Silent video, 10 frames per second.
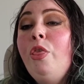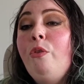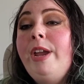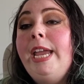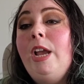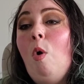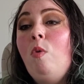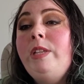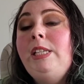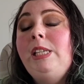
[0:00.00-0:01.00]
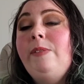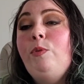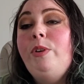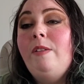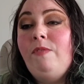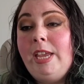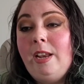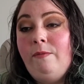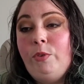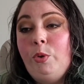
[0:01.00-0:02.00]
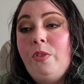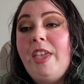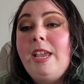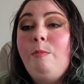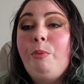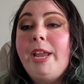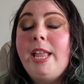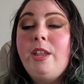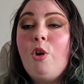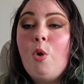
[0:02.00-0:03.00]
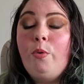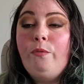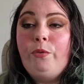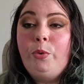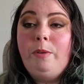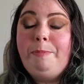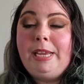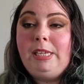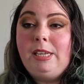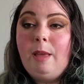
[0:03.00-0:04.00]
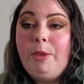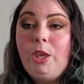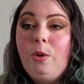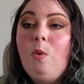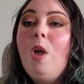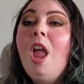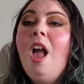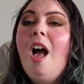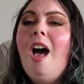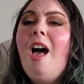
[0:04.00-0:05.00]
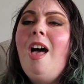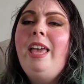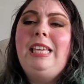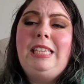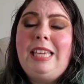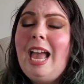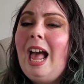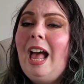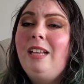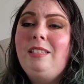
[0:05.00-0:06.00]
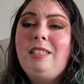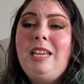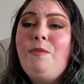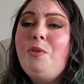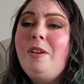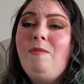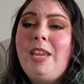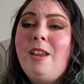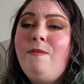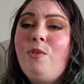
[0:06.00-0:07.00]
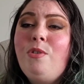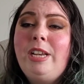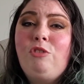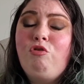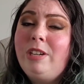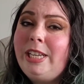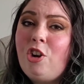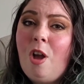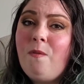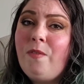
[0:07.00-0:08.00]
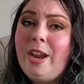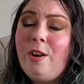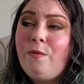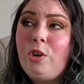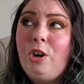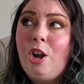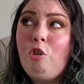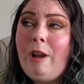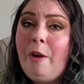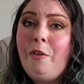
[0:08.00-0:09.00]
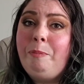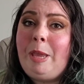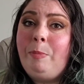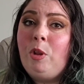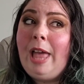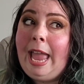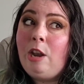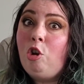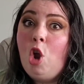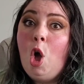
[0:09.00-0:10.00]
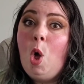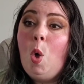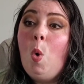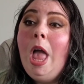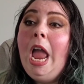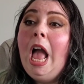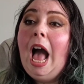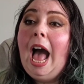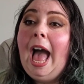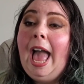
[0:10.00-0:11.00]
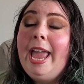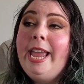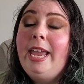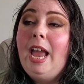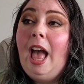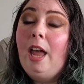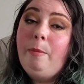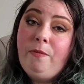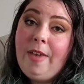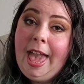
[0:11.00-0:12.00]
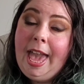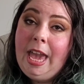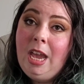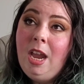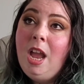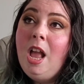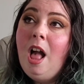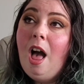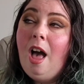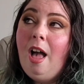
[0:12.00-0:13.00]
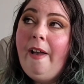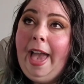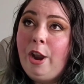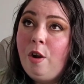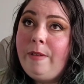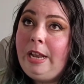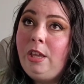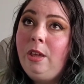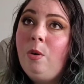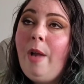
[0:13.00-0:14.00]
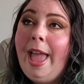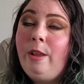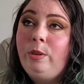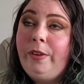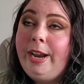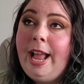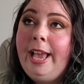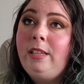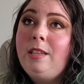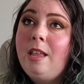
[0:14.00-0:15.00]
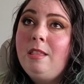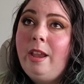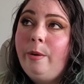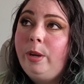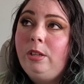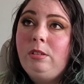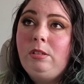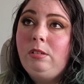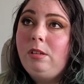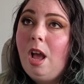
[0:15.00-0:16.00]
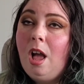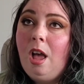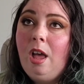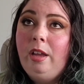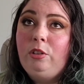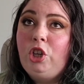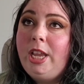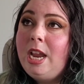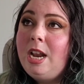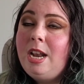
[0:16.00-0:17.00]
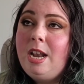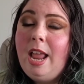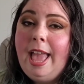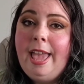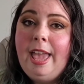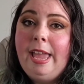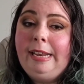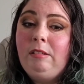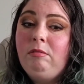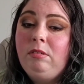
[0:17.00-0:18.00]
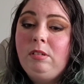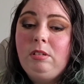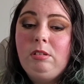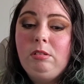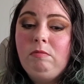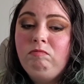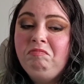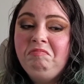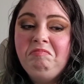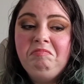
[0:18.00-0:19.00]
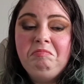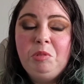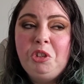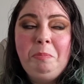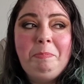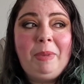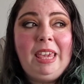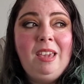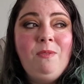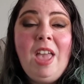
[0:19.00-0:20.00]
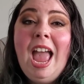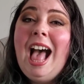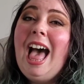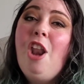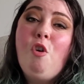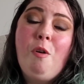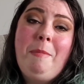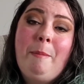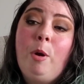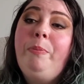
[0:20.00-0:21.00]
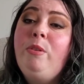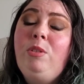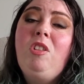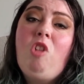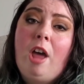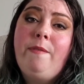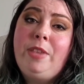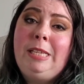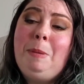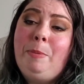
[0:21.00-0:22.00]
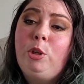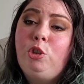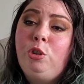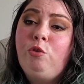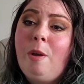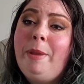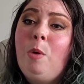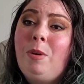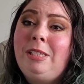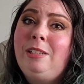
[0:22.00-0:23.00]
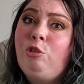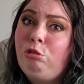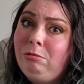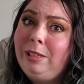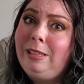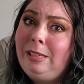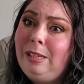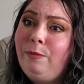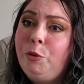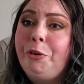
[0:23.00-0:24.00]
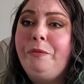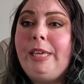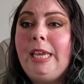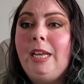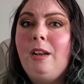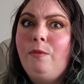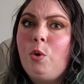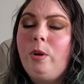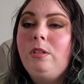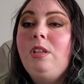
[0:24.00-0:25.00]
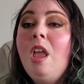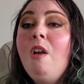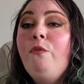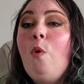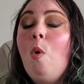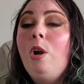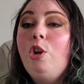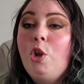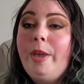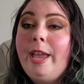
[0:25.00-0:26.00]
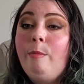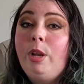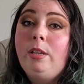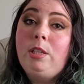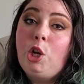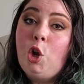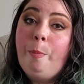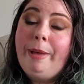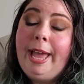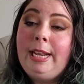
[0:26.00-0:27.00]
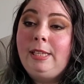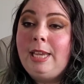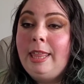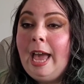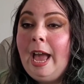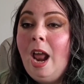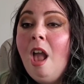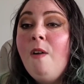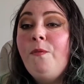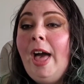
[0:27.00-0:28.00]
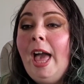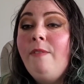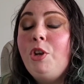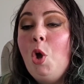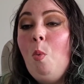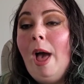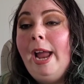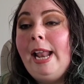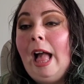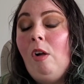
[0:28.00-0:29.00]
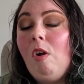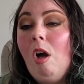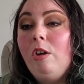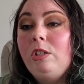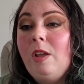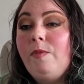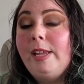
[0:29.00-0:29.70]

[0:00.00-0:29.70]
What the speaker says: 3, only seafood and vegan food. They can bring in their own food, BTW. Yeah, seafood and vegan food is really not fair for a crowd of people. And no, I had a buffet at our venue and it was very nice. And there was chicken and... was there beef? I don't remember, but there was a lot of things people could choose from, and it wasn't strictly seafood or vegan, of course. 4, no cameras. Nope, I didn't say that. 5, no wine, alcohol, or stuff